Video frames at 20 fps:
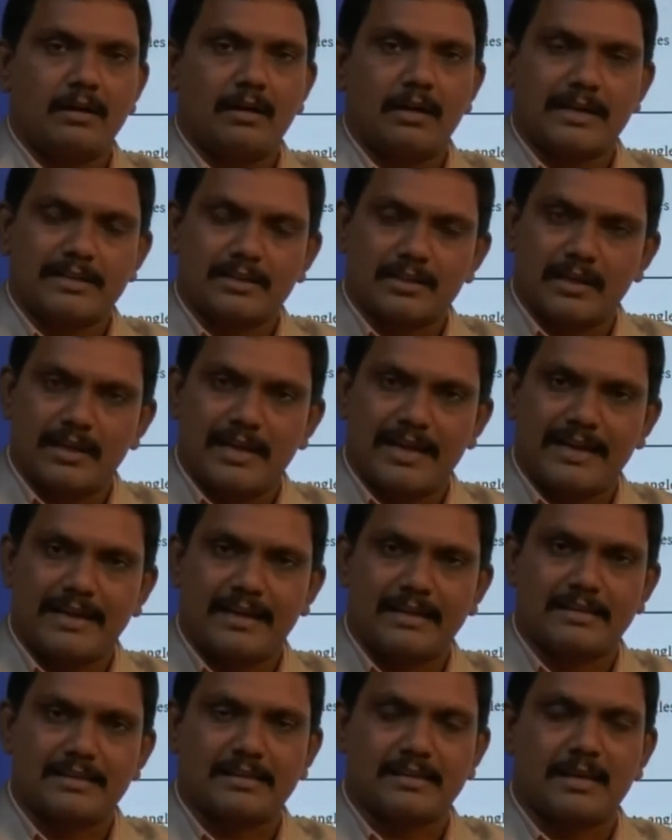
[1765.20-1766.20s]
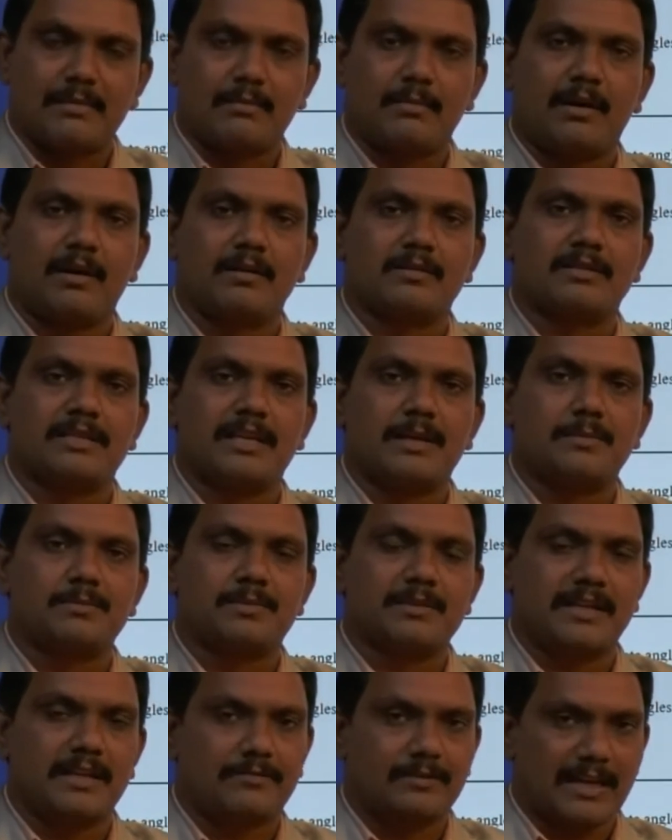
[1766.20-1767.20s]
external angles sum on same
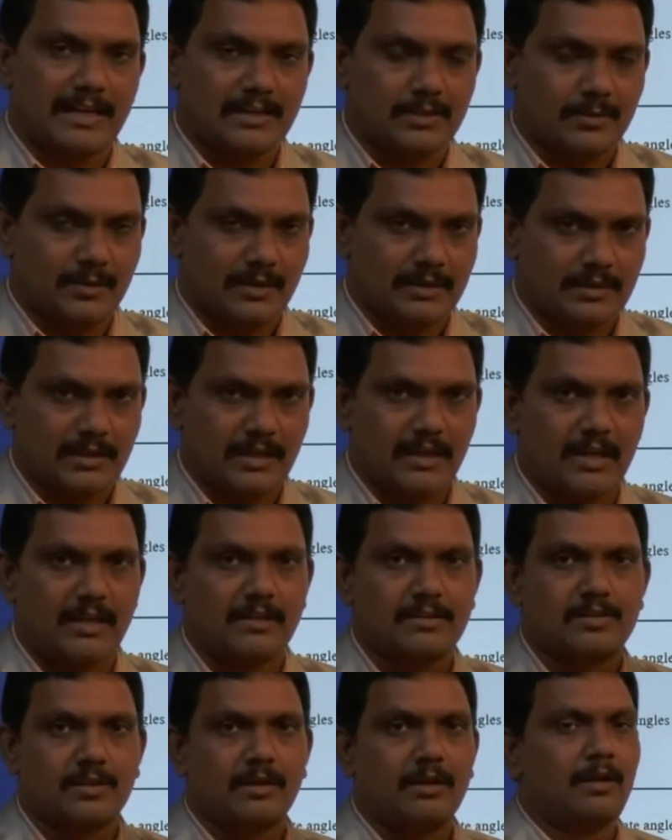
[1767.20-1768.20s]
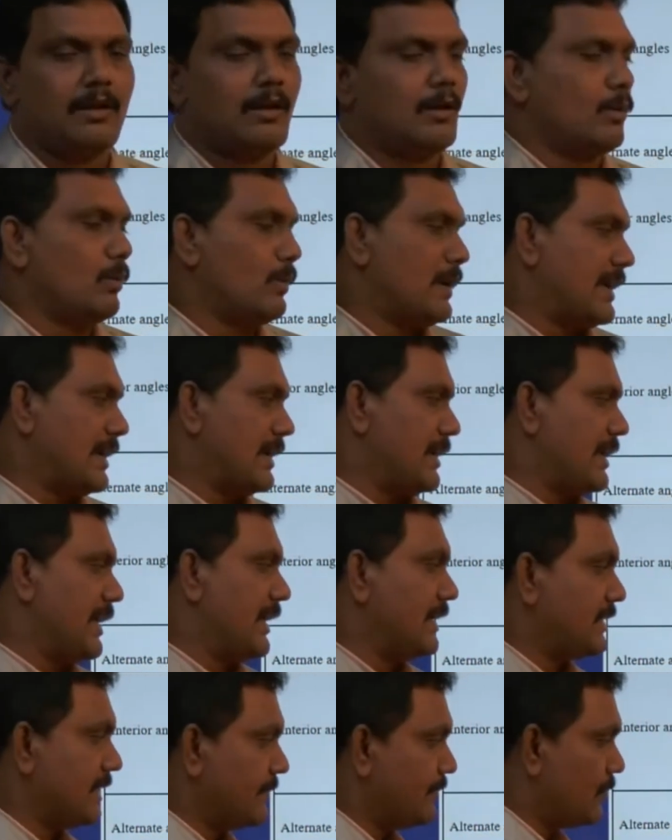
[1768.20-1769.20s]
side of transversal also
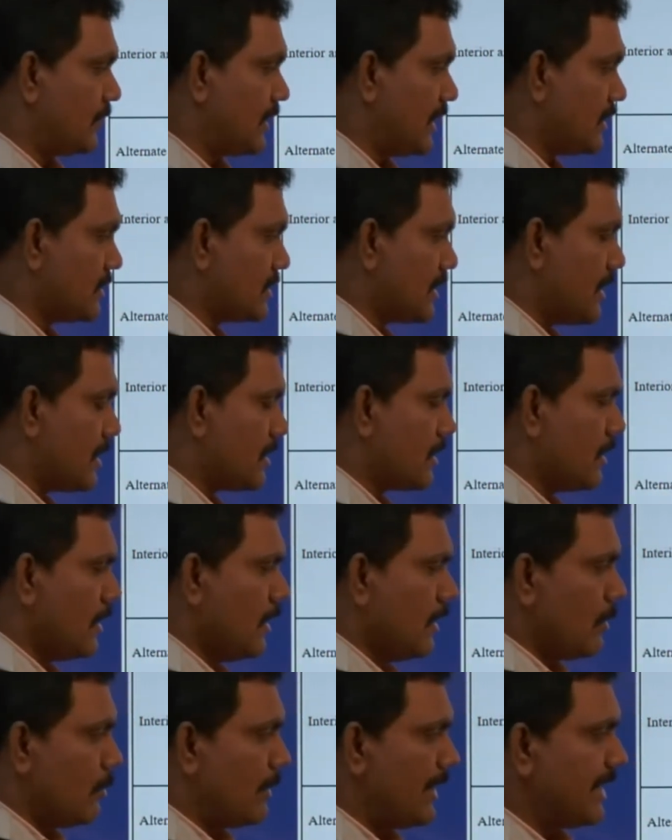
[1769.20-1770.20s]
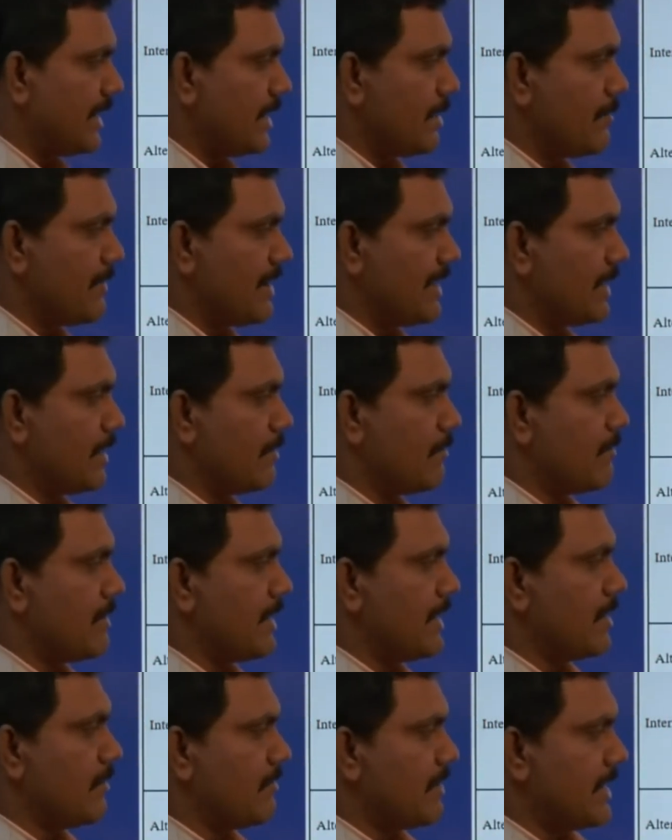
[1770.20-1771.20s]
180. These are
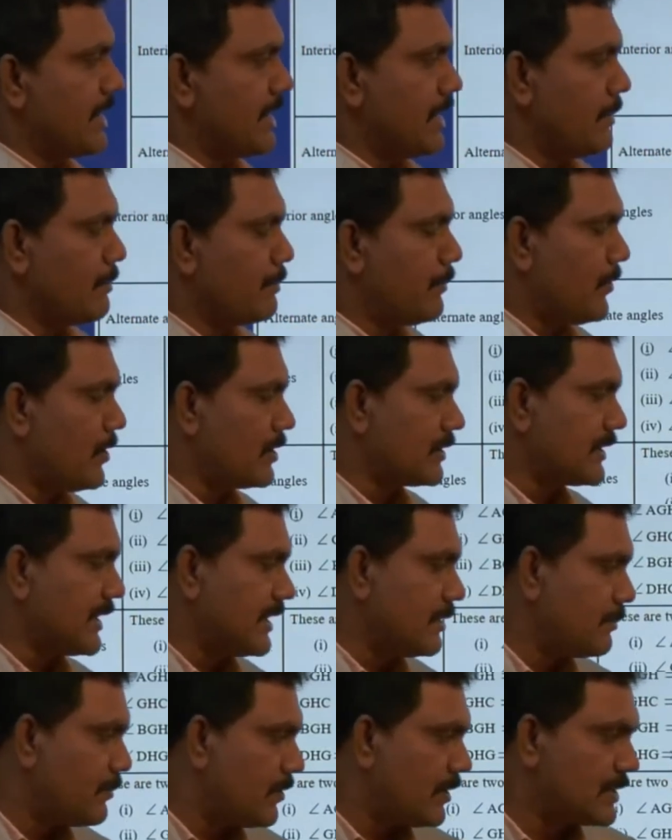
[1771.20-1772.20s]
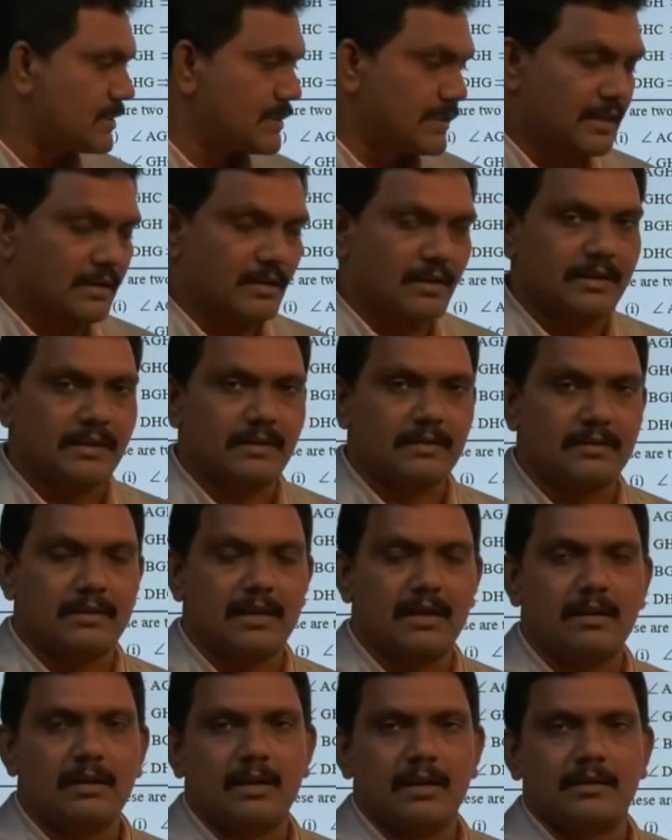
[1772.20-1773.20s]
very important points regarding
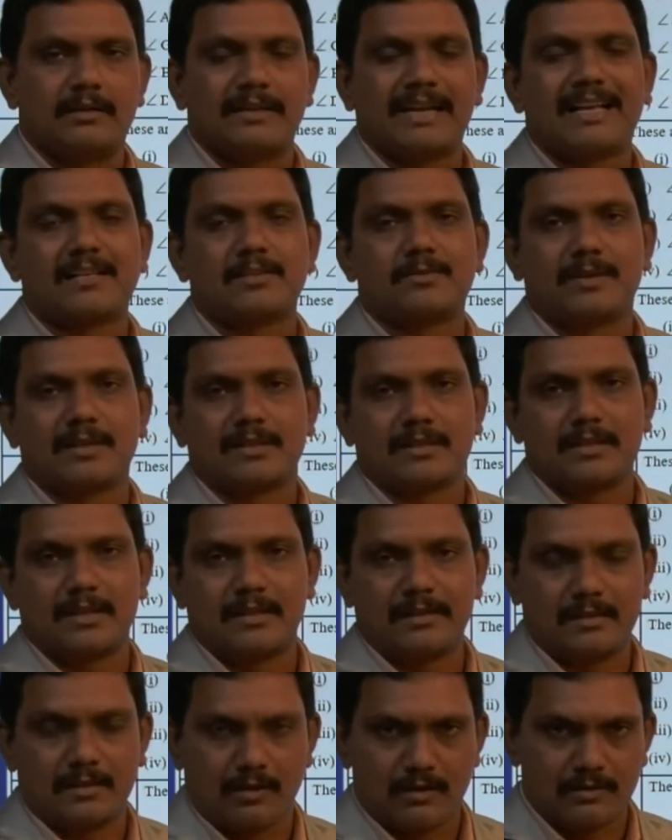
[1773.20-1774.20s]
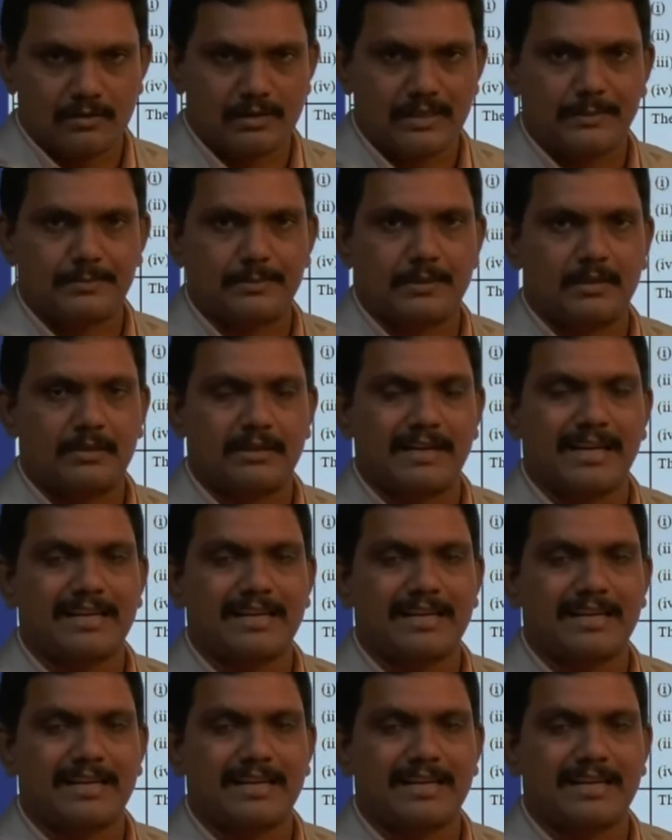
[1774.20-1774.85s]
the transversal concept.